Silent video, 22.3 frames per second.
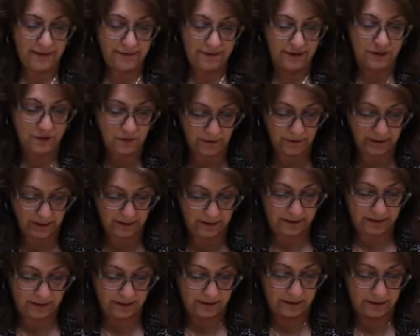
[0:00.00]
This way I
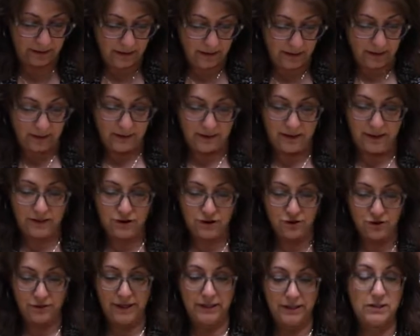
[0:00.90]
can then
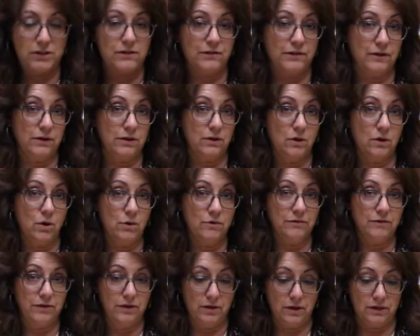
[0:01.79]
transfer it
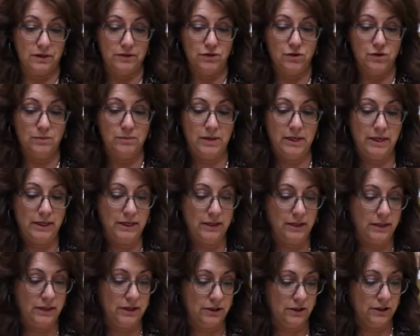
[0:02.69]
over onto
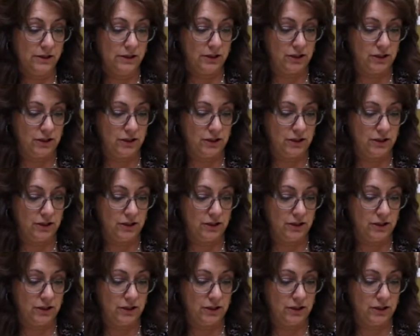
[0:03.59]
my cookie